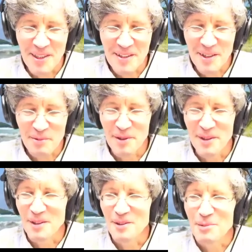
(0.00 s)
think we're in
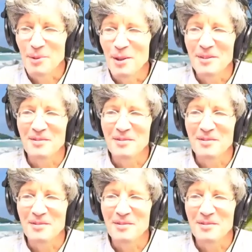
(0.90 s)
a good spot.